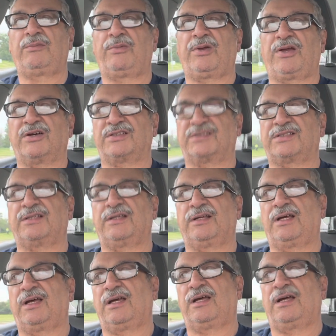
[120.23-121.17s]
because
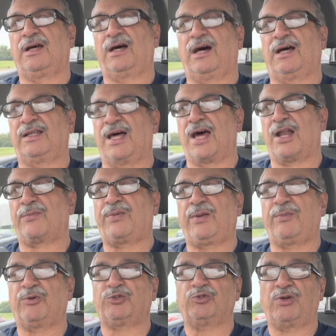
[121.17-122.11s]
a lot of
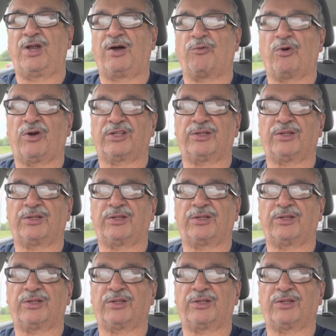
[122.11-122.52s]
people do not work the